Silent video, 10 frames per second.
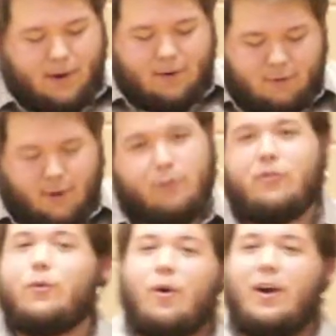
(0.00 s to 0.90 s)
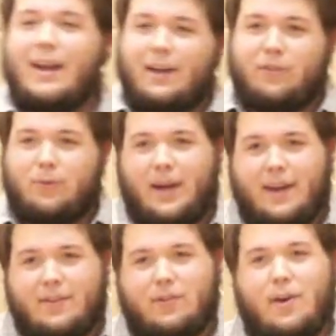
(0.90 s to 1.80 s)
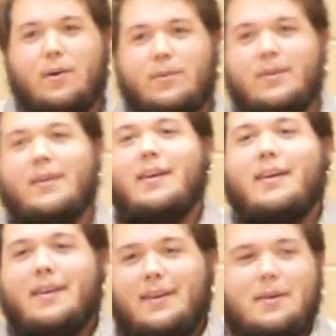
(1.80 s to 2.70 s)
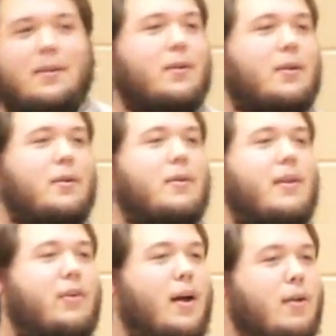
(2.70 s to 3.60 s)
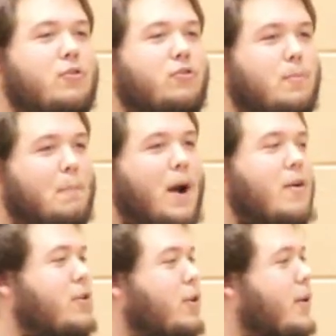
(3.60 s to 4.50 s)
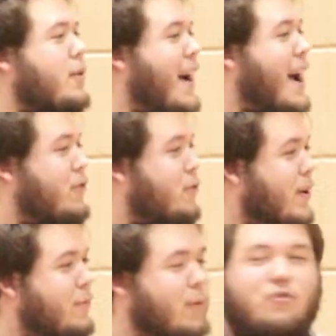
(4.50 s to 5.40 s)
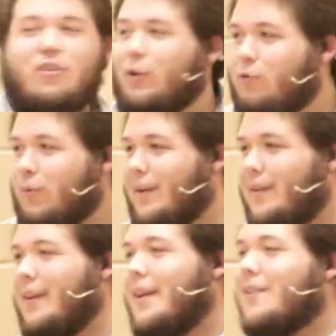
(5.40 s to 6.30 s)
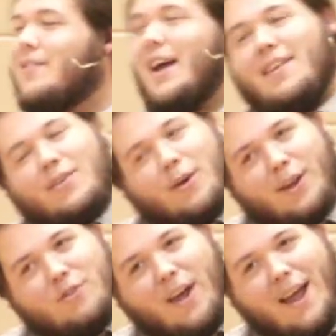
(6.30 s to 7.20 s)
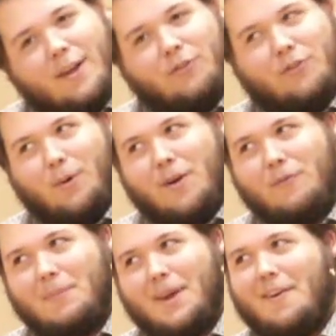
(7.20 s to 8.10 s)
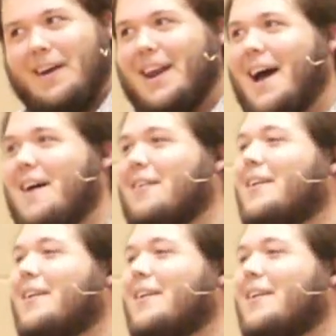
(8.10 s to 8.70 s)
gross story next week, so it's a parental advisory for children. It's not necessarily a child's story from here on out.